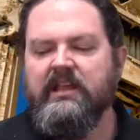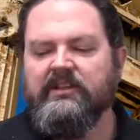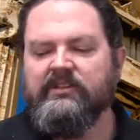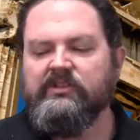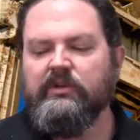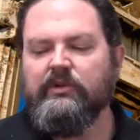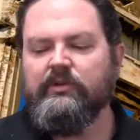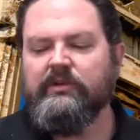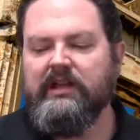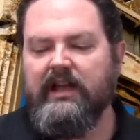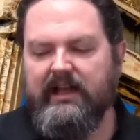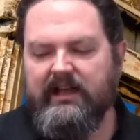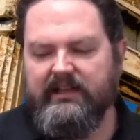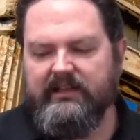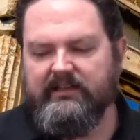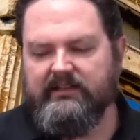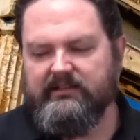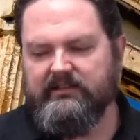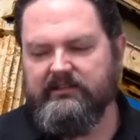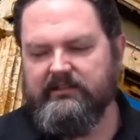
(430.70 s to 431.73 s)
So
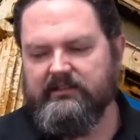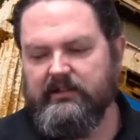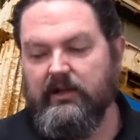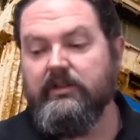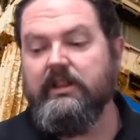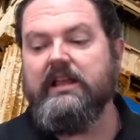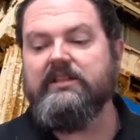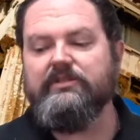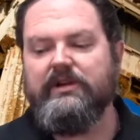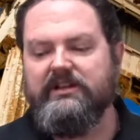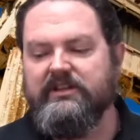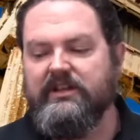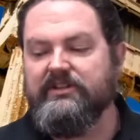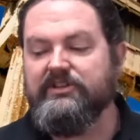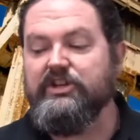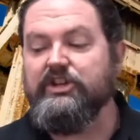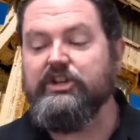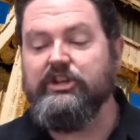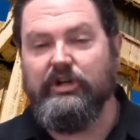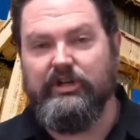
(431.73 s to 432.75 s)
Gaia, oh, that's right. Yeah,
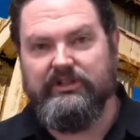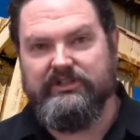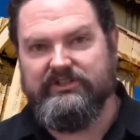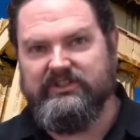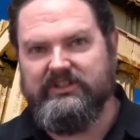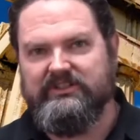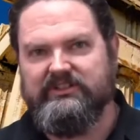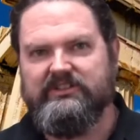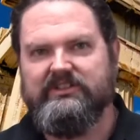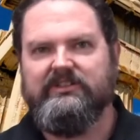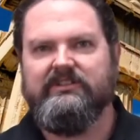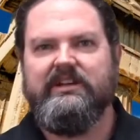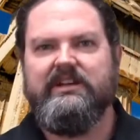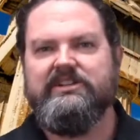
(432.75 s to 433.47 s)
she curses.